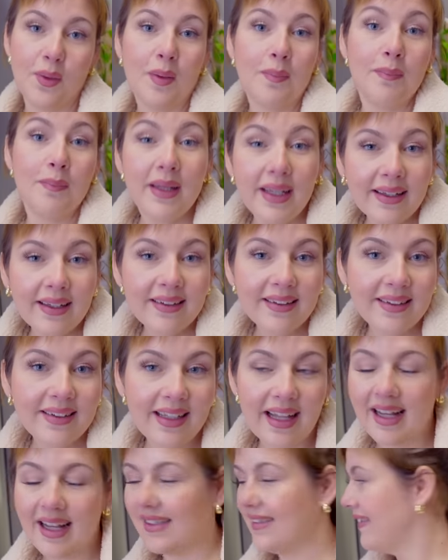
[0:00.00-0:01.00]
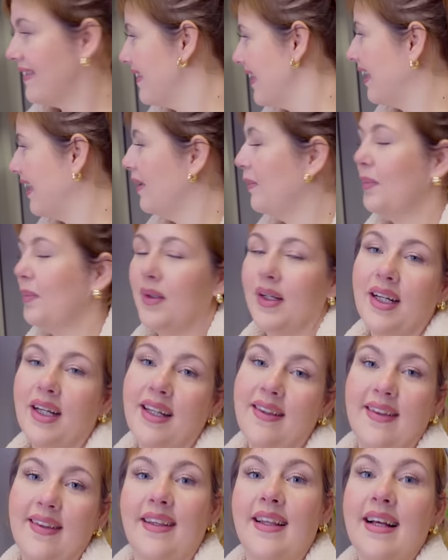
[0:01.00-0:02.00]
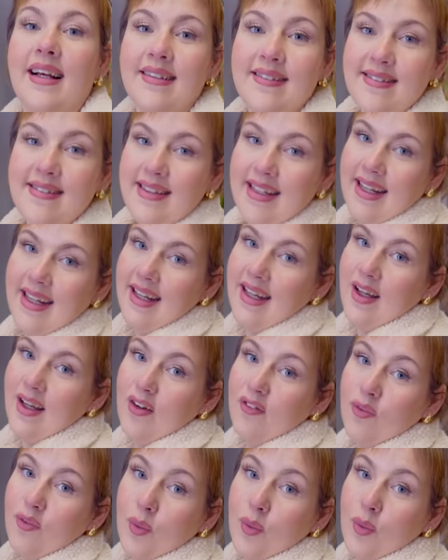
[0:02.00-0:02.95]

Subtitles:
a meal and celebrate the last day of